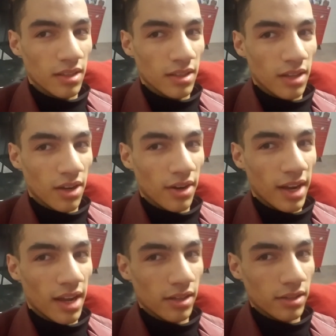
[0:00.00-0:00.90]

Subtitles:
All right, I'm gonna.